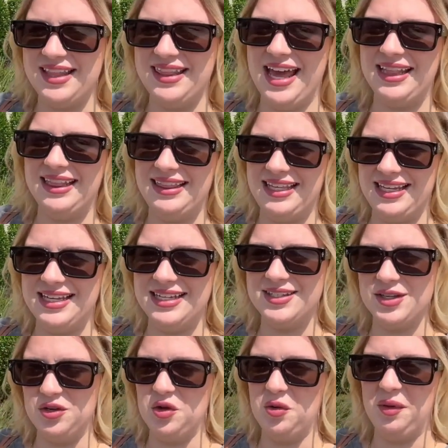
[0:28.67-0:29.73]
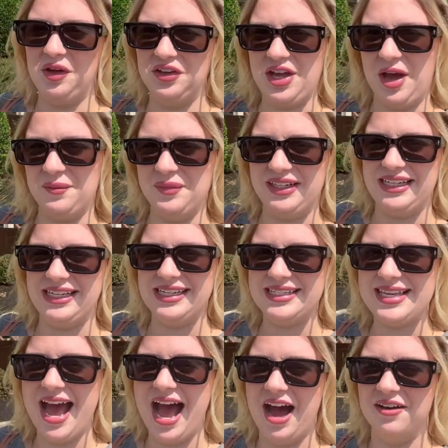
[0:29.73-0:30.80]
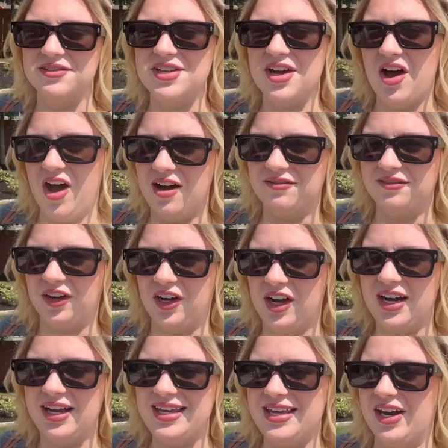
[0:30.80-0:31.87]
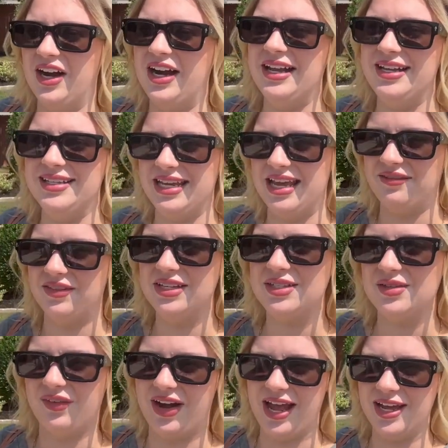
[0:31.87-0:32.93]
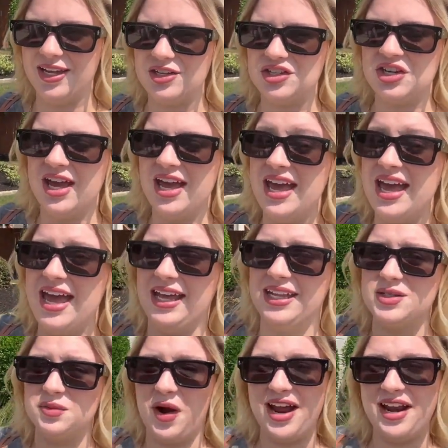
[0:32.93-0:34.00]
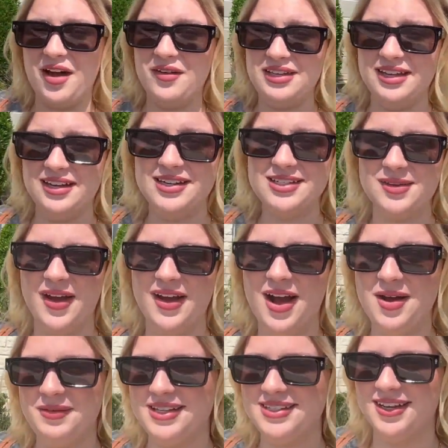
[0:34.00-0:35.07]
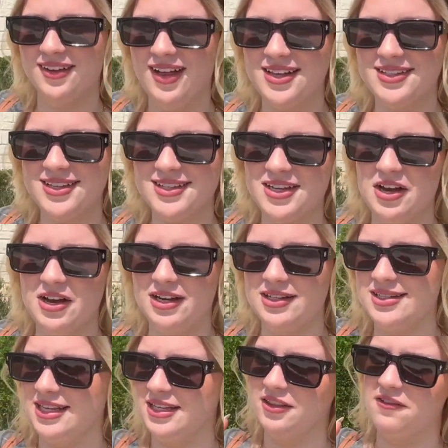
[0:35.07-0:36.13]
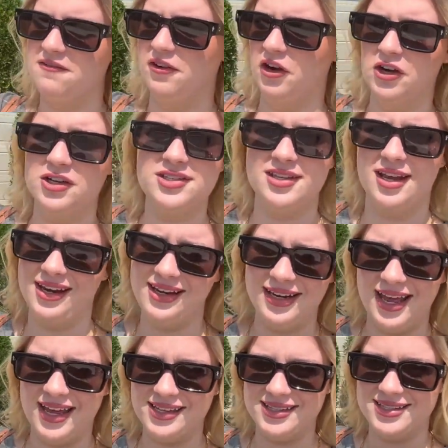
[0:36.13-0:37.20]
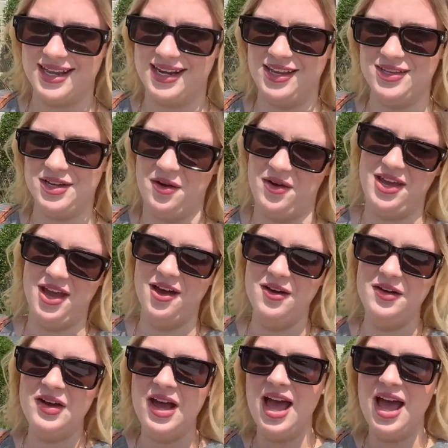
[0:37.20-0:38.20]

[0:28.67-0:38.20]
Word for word: that these new build companies have to offer here in Davis Ranch. It's bright out here, so I got my sunglasses on. It's like the first sunny day in San Antonio.